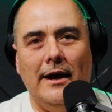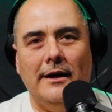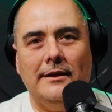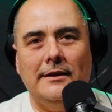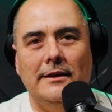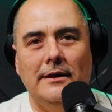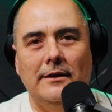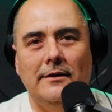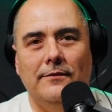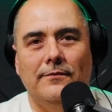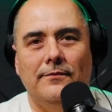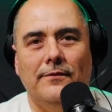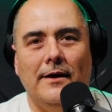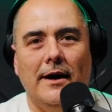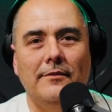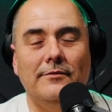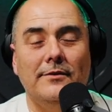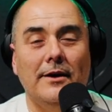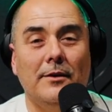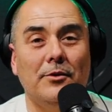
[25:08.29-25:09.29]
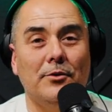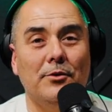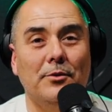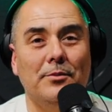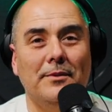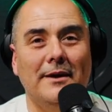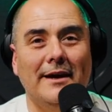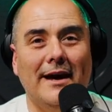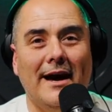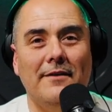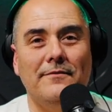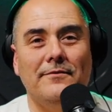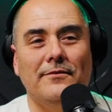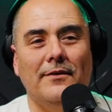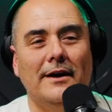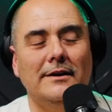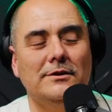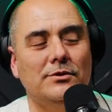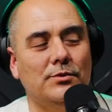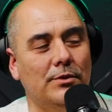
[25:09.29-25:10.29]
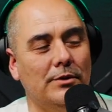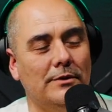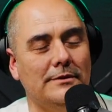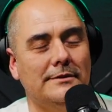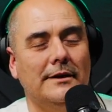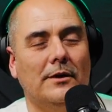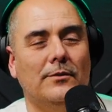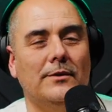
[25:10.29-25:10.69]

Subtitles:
at the 5 Diamond Group at Vice Realty.